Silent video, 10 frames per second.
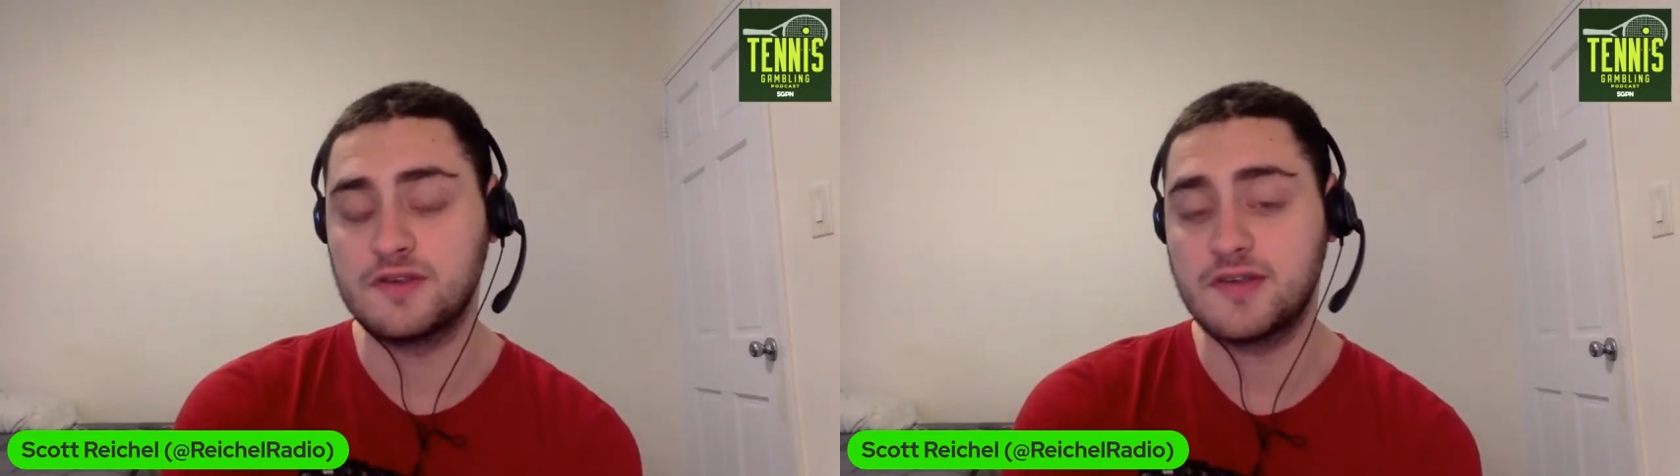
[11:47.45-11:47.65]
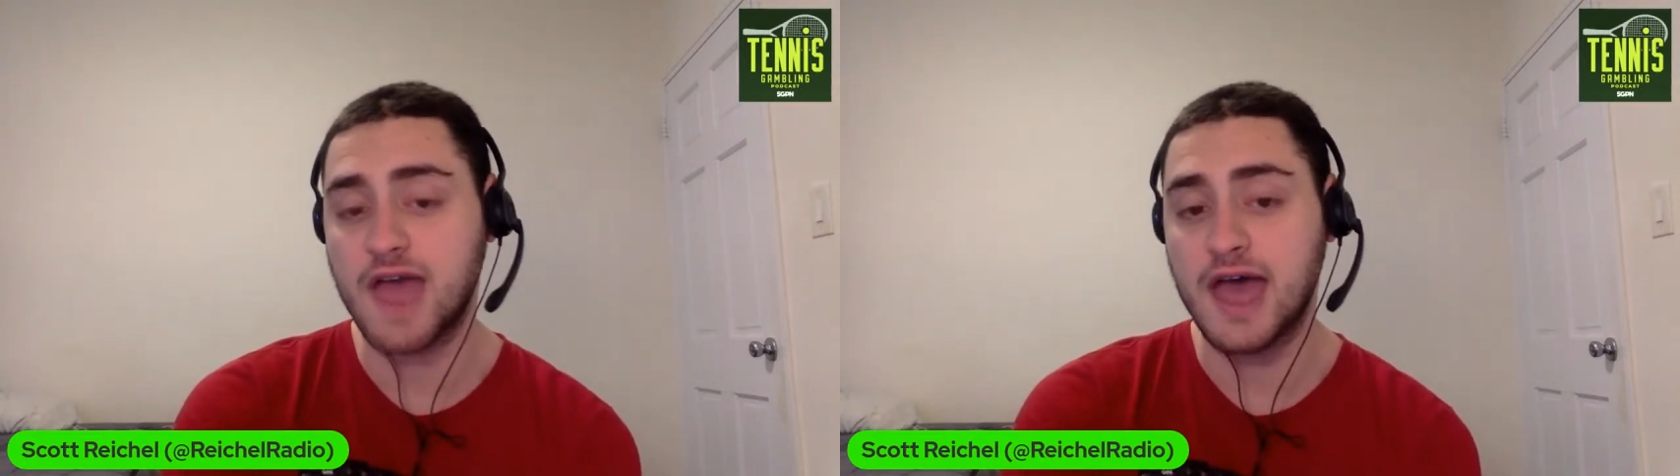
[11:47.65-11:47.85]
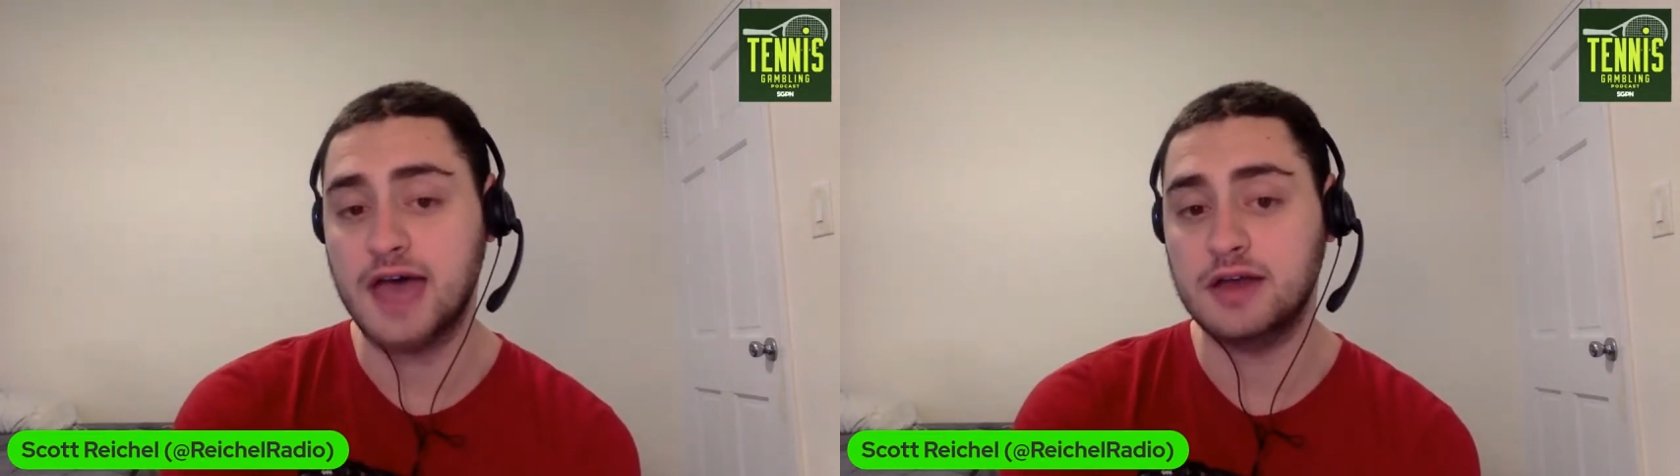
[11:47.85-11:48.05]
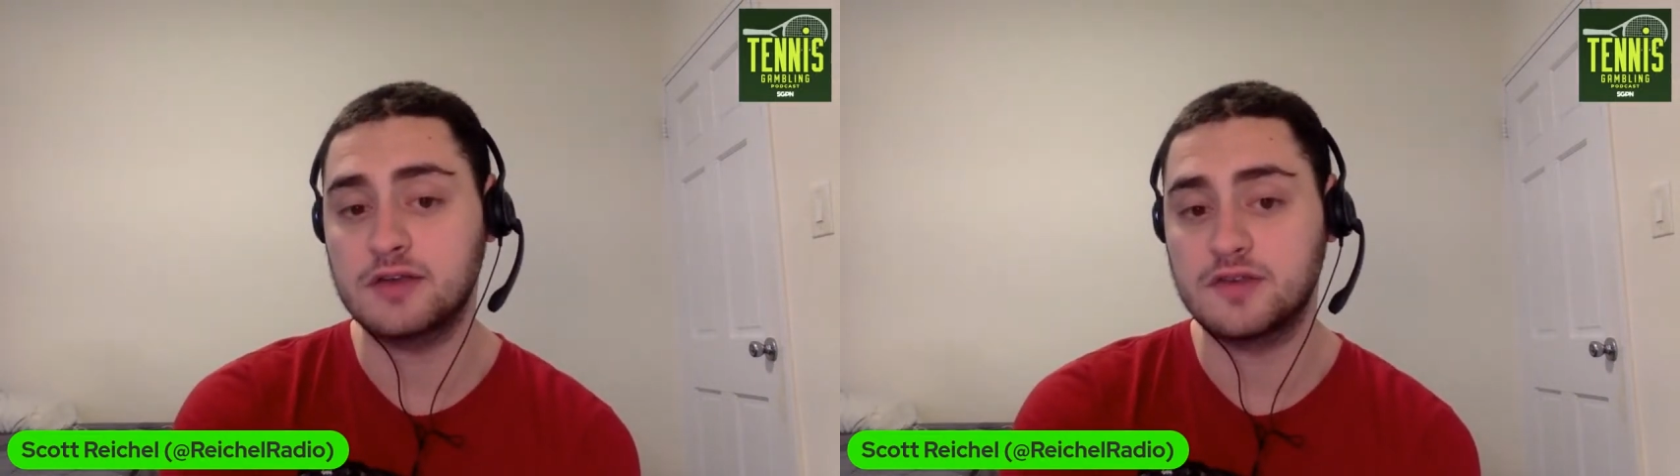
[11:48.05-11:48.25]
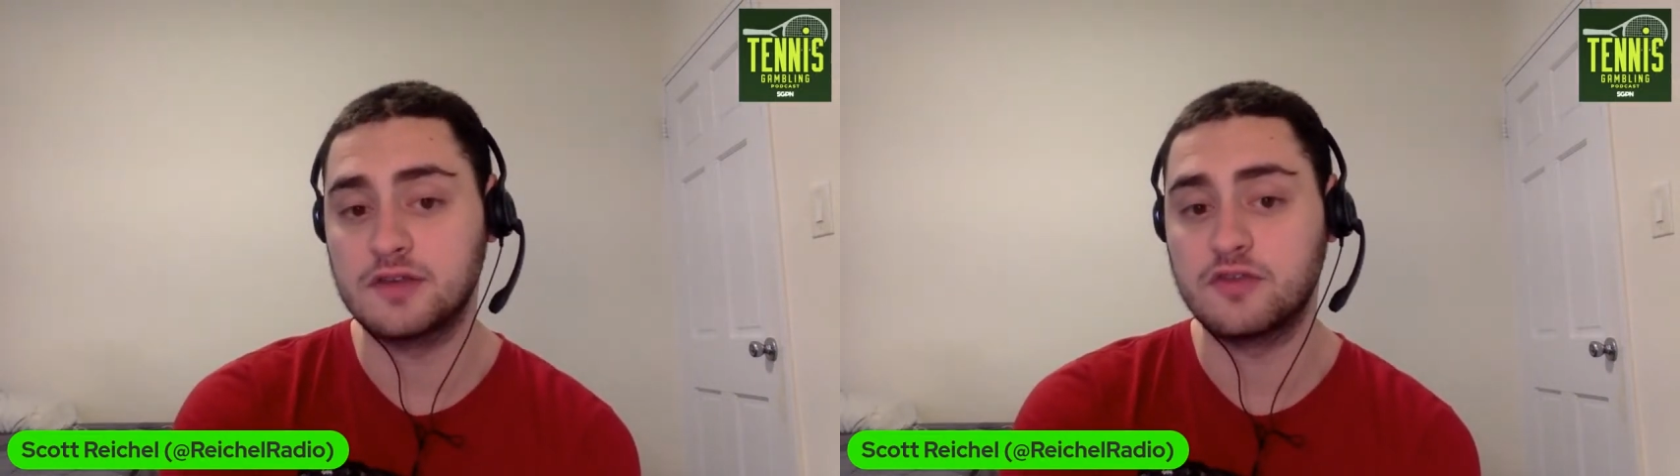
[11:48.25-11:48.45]
he's had
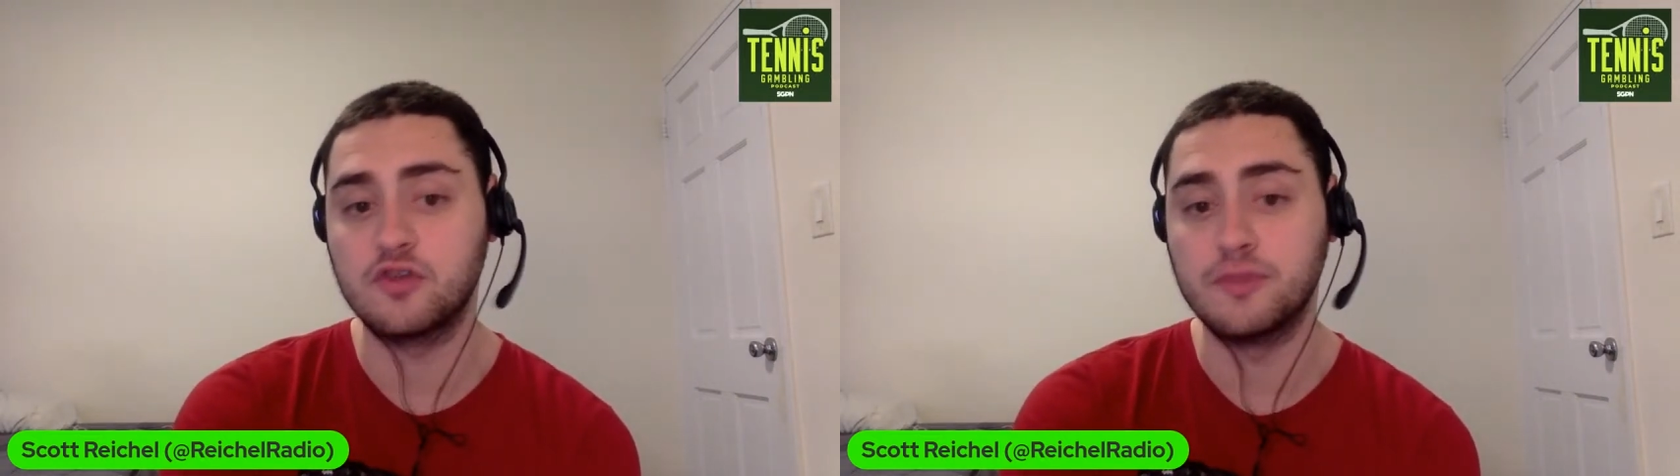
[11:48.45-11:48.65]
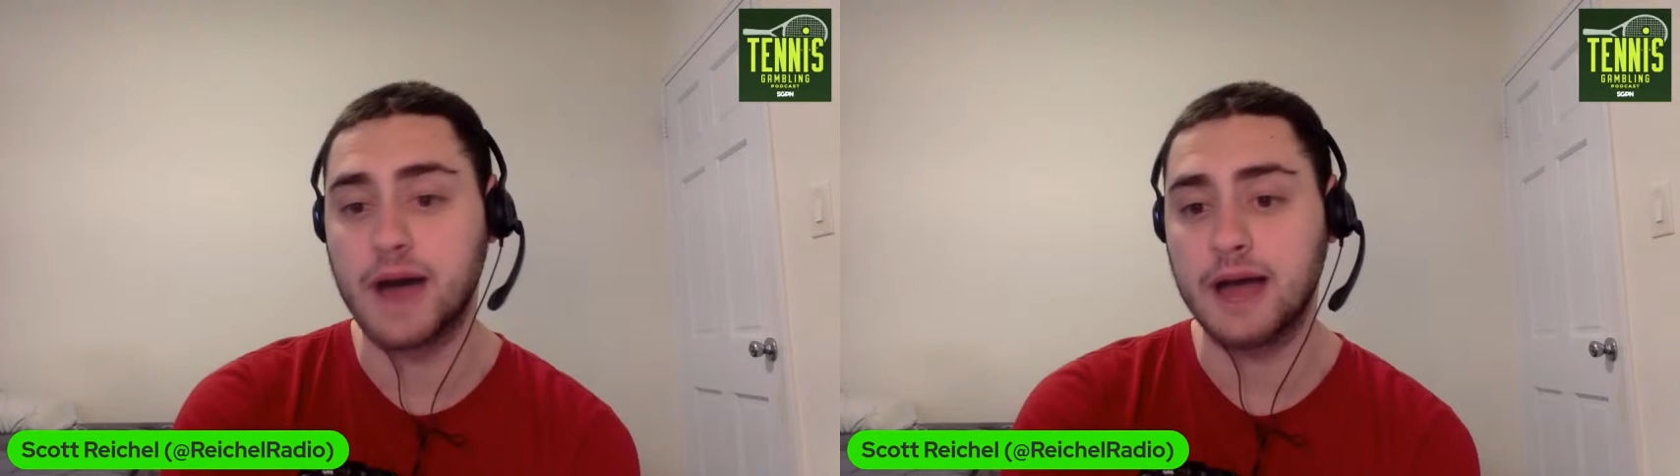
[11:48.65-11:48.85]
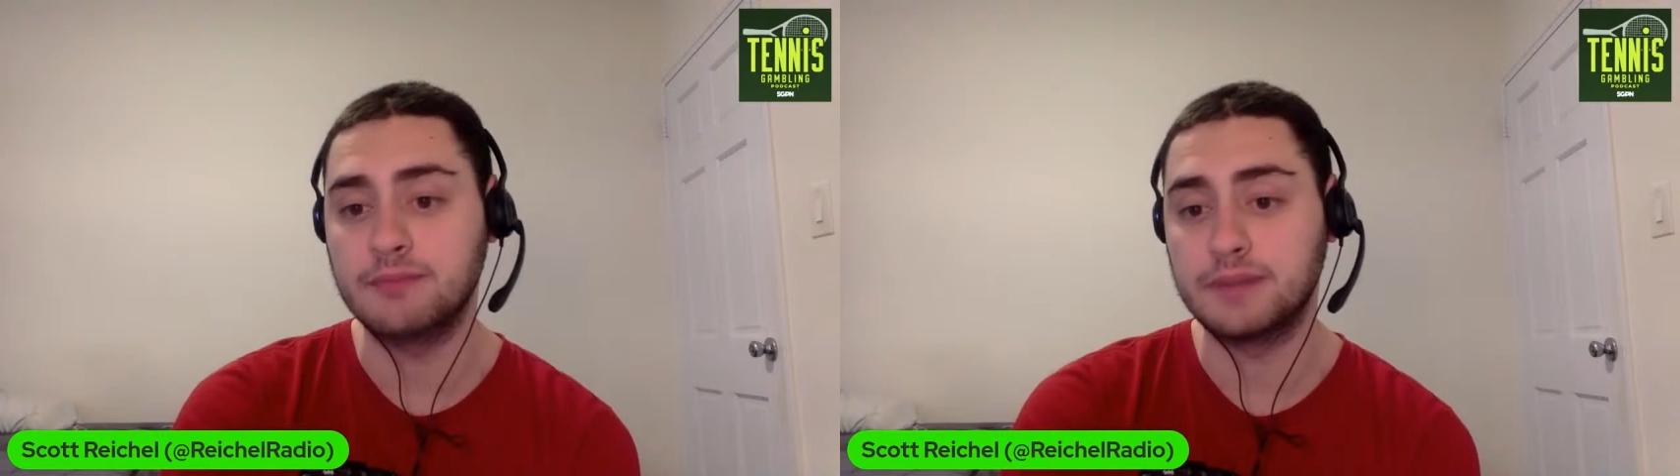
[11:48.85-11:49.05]
since Dubai.